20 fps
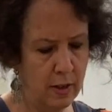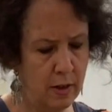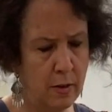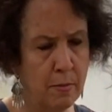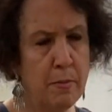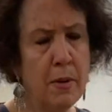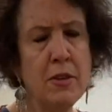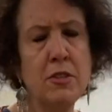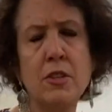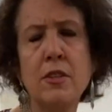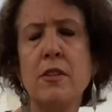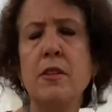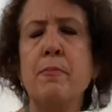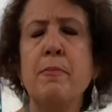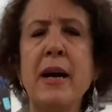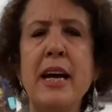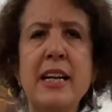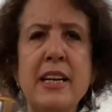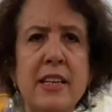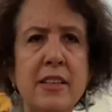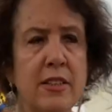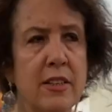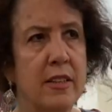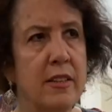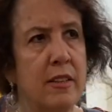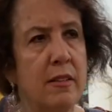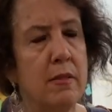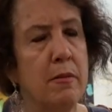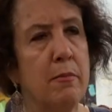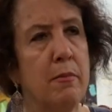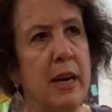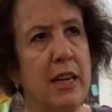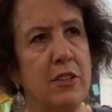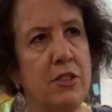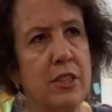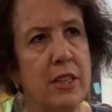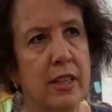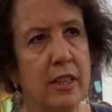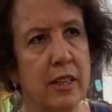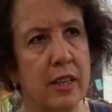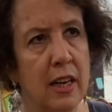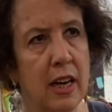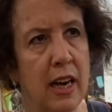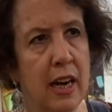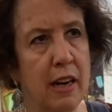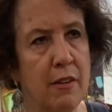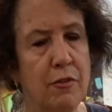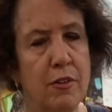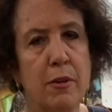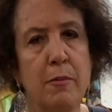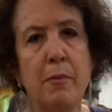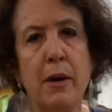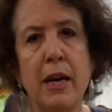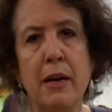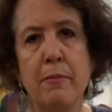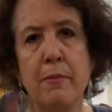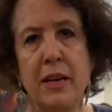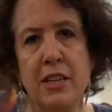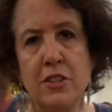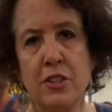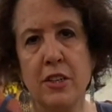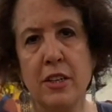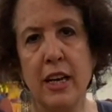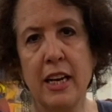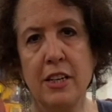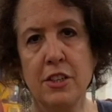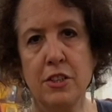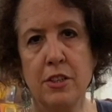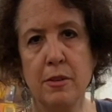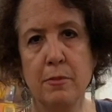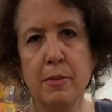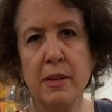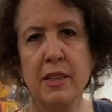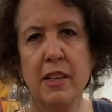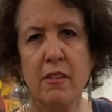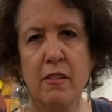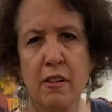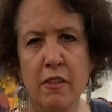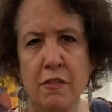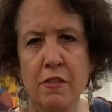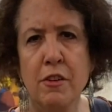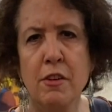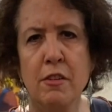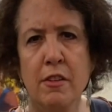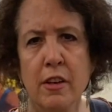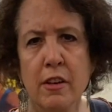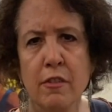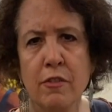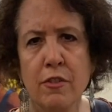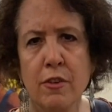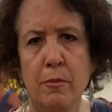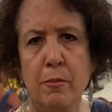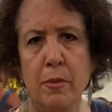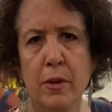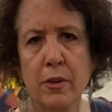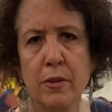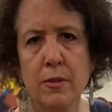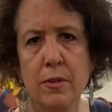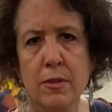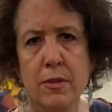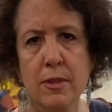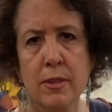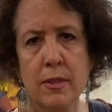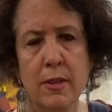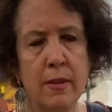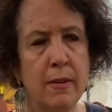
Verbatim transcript: most of the paintings in Magic are from my imagination, but there are a few that are from models.